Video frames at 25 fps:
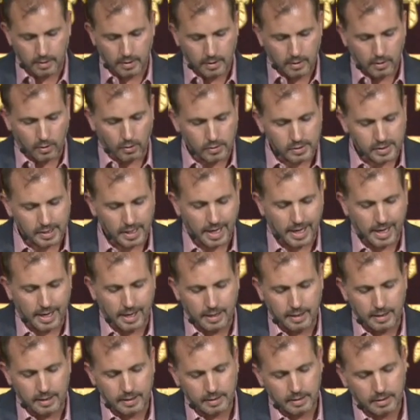
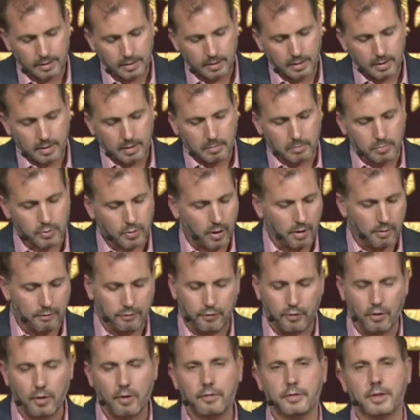Hosea brought
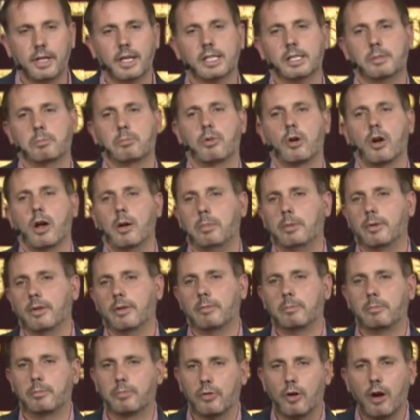forth this
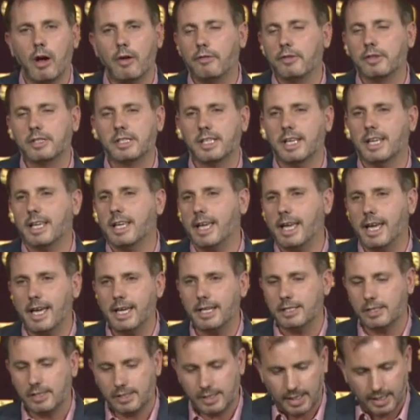prophecy
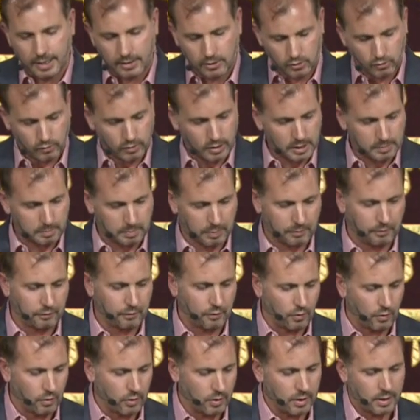8 centuries
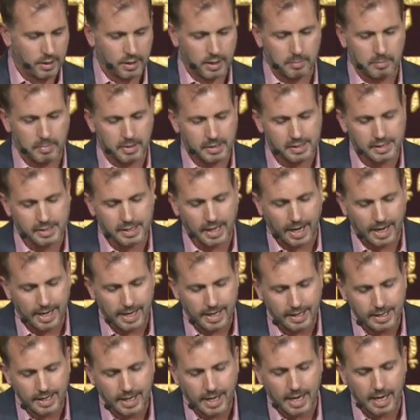before the
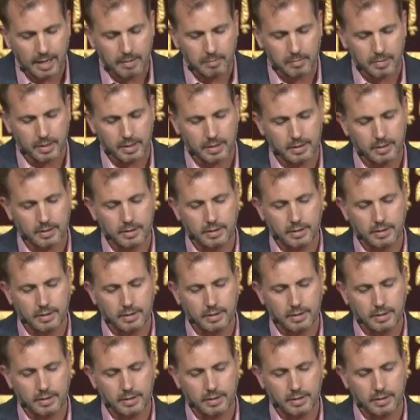Messiah came.